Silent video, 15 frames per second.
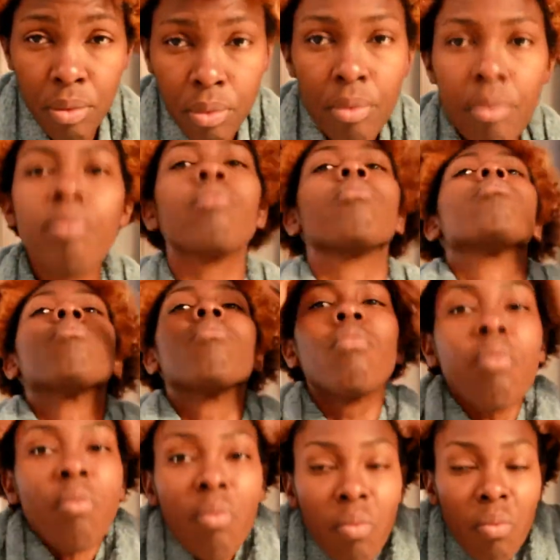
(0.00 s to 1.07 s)
hair
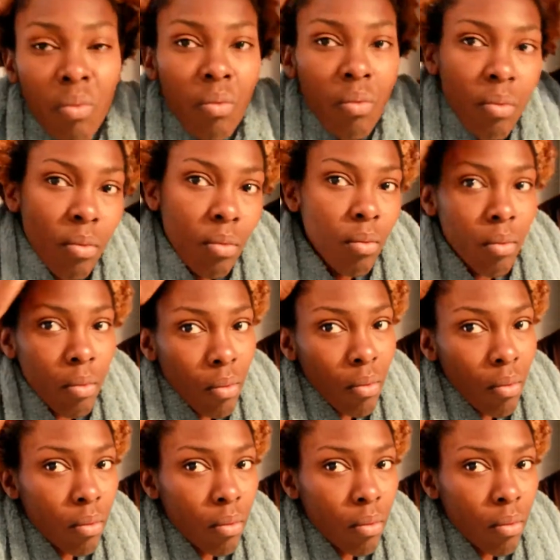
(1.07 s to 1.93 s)
mayonnaise on